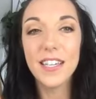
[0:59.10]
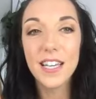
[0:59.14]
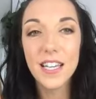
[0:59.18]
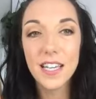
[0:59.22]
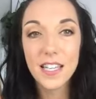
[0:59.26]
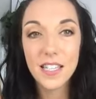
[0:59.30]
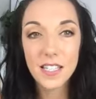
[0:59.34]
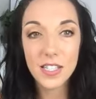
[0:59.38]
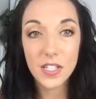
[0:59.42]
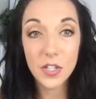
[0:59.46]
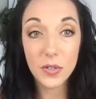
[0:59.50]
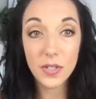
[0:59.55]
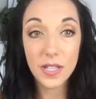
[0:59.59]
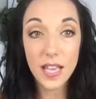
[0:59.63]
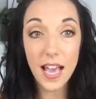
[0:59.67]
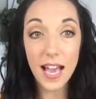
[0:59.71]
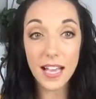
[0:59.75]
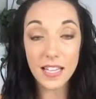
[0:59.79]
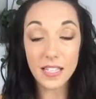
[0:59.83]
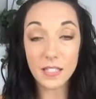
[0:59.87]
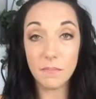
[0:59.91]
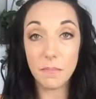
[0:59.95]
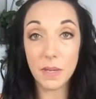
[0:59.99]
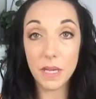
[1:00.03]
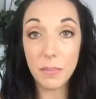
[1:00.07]
So
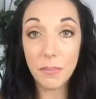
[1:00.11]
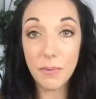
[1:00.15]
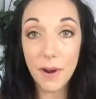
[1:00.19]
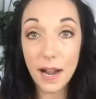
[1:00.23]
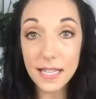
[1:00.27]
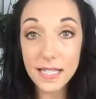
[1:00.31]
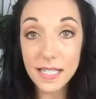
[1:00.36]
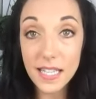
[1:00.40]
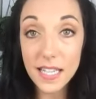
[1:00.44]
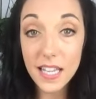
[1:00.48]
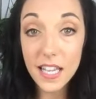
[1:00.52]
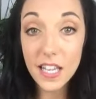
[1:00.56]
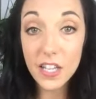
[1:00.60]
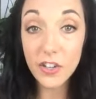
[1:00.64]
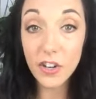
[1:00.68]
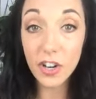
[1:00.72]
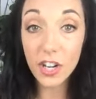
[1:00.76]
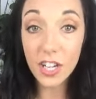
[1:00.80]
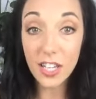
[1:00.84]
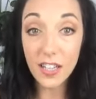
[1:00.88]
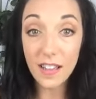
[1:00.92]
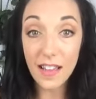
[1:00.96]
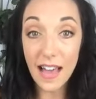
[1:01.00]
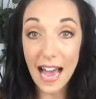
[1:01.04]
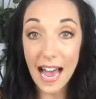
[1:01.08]
yes, be present in your
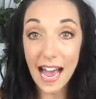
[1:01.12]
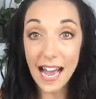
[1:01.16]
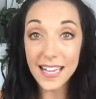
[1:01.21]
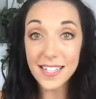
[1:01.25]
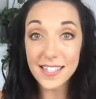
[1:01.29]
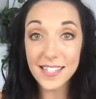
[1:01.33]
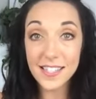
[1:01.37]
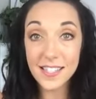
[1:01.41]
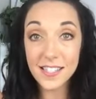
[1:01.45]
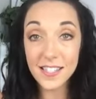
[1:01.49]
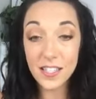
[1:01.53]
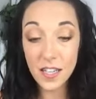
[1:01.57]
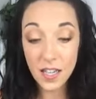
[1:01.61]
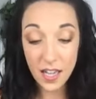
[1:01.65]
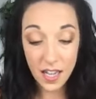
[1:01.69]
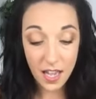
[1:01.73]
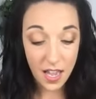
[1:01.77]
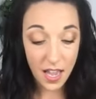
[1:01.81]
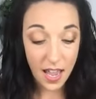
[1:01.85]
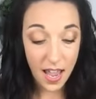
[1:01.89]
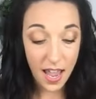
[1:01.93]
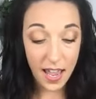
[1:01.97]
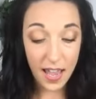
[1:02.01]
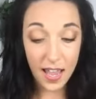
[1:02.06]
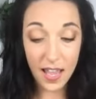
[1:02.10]
class
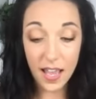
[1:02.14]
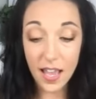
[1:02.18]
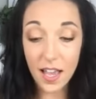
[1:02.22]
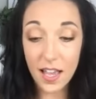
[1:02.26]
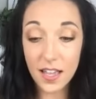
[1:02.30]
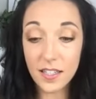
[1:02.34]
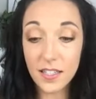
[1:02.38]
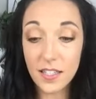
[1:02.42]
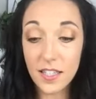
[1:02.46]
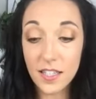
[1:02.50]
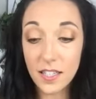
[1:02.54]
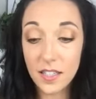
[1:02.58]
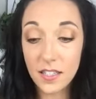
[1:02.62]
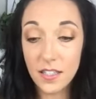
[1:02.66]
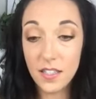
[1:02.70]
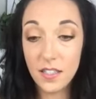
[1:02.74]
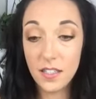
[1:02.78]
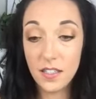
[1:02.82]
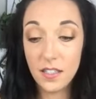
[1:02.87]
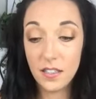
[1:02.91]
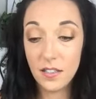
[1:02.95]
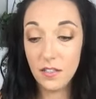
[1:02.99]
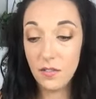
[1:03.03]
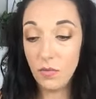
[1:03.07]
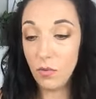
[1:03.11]
and
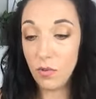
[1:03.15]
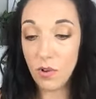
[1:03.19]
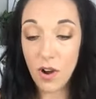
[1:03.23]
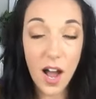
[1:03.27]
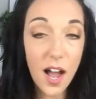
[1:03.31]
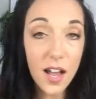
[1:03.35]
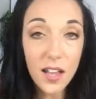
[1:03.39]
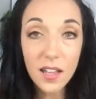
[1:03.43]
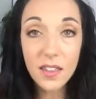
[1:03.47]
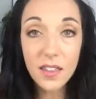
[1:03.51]
rock the